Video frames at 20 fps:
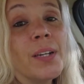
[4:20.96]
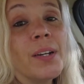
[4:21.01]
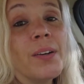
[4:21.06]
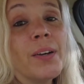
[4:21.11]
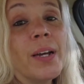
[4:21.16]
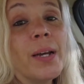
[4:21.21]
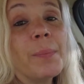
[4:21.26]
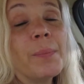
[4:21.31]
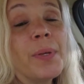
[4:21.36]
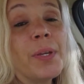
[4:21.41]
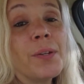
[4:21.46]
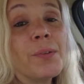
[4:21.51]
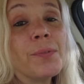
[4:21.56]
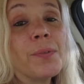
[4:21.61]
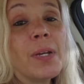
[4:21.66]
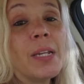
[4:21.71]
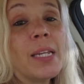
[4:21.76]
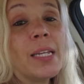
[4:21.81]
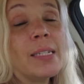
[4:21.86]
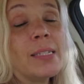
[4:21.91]
Alright, I'm gonna
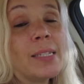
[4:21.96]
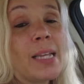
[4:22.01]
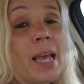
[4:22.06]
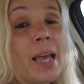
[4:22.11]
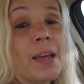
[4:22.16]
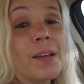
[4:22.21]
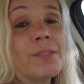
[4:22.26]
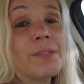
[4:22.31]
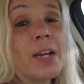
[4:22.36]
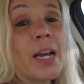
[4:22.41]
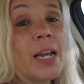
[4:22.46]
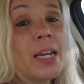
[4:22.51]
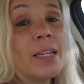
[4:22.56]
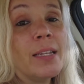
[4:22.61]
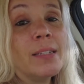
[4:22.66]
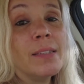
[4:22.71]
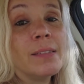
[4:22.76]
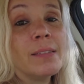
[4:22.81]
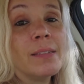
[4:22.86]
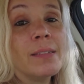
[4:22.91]
run into
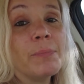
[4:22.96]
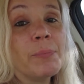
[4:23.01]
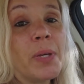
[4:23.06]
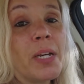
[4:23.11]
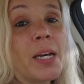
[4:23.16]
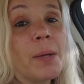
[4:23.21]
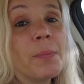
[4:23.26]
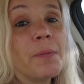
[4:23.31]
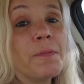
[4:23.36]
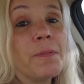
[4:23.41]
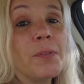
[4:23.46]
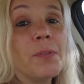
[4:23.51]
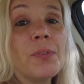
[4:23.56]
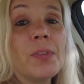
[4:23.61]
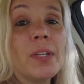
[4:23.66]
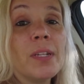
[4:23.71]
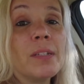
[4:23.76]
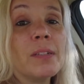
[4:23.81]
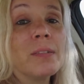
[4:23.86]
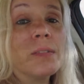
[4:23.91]
Hanratty's and pick up a few
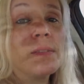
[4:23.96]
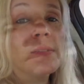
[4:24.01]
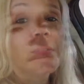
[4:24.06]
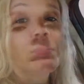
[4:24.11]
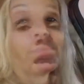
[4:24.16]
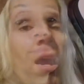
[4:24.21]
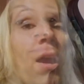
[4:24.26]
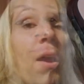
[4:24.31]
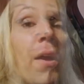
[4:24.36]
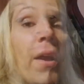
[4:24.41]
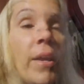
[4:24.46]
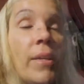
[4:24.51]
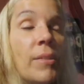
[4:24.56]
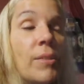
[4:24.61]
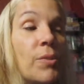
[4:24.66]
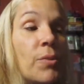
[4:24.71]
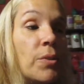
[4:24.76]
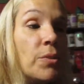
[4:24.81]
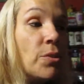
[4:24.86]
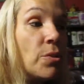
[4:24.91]
things.
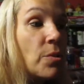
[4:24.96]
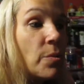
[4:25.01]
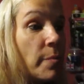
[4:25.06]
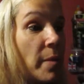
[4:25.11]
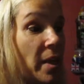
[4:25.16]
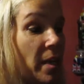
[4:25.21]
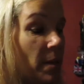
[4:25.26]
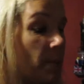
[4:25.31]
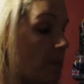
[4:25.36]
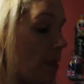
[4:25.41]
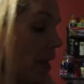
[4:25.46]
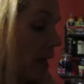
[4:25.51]
Alright, so I just made it